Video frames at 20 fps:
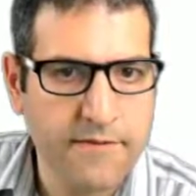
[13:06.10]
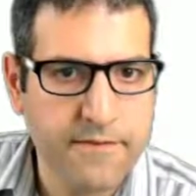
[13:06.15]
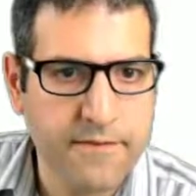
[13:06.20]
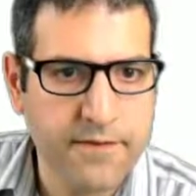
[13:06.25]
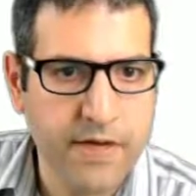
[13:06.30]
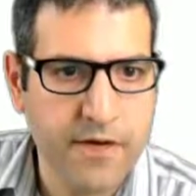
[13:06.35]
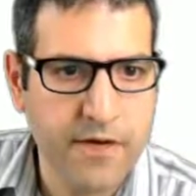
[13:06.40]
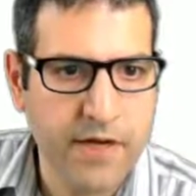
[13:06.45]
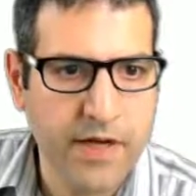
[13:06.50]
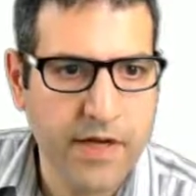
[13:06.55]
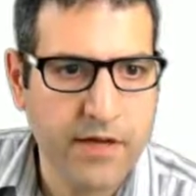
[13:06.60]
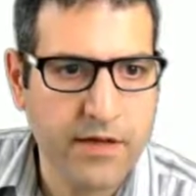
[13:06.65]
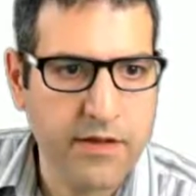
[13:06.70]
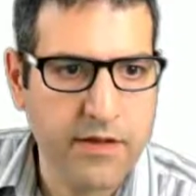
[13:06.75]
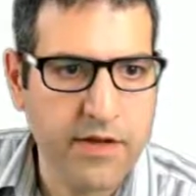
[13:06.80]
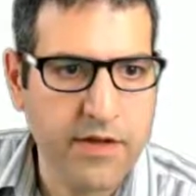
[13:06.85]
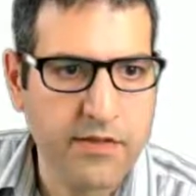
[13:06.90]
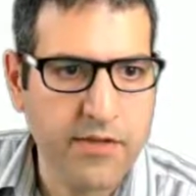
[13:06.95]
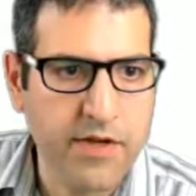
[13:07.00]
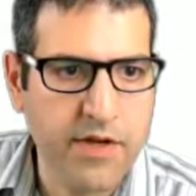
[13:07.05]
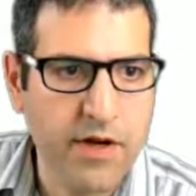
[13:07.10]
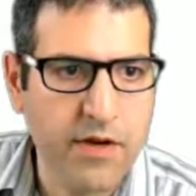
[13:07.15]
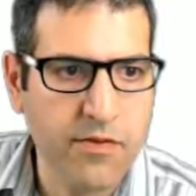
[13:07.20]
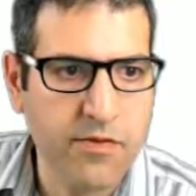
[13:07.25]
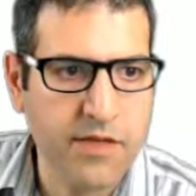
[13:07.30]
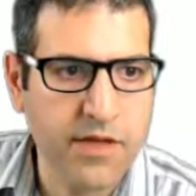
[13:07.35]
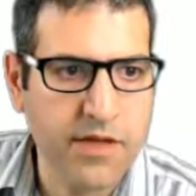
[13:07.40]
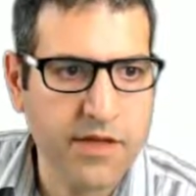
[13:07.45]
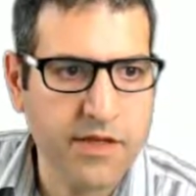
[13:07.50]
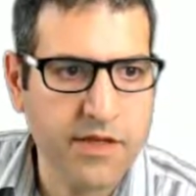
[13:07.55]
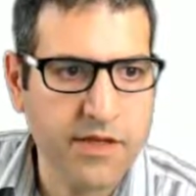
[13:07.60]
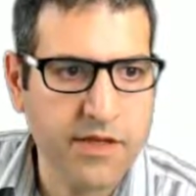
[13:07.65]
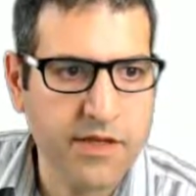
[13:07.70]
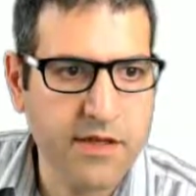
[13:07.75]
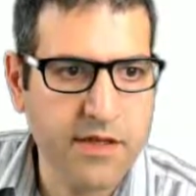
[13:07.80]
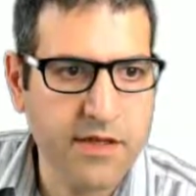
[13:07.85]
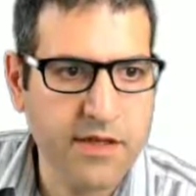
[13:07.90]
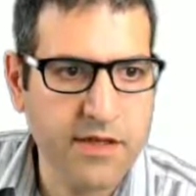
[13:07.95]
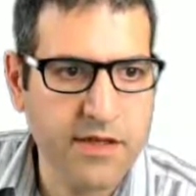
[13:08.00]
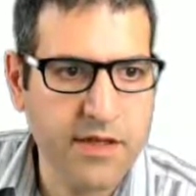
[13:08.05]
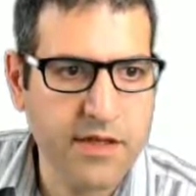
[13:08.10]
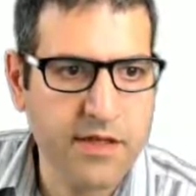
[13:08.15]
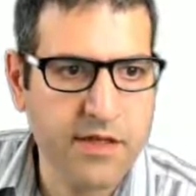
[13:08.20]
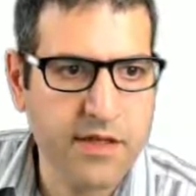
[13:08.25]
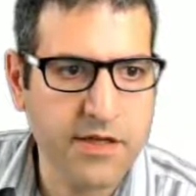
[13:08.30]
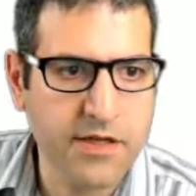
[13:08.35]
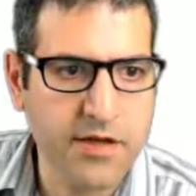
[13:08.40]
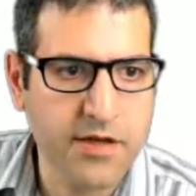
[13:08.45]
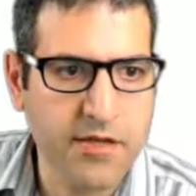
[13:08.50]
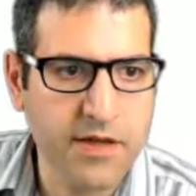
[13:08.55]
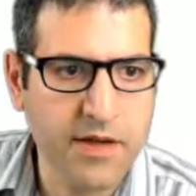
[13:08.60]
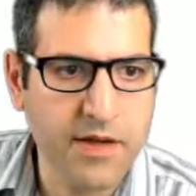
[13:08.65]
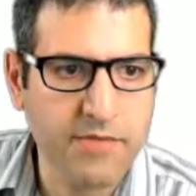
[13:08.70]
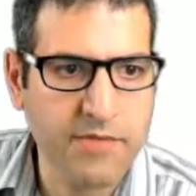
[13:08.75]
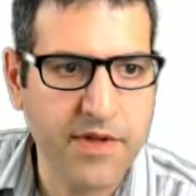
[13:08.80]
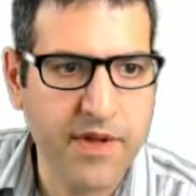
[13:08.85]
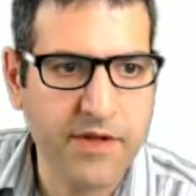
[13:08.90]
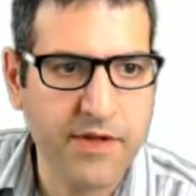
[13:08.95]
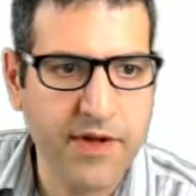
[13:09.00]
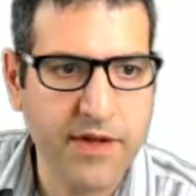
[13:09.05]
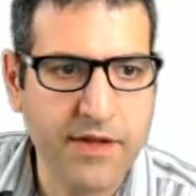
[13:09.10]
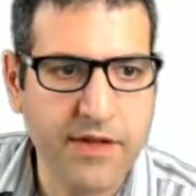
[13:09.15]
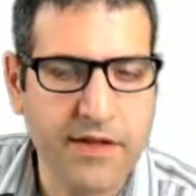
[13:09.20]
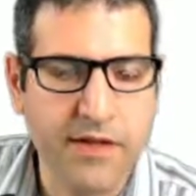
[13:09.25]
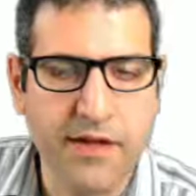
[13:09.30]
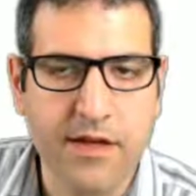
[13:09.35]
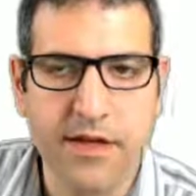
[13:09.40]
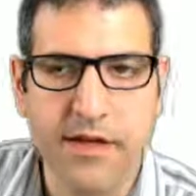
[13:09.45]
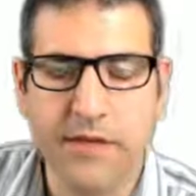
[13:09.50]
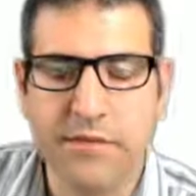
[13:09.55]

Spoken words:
Okay, here we go. We can see that they showed up directly.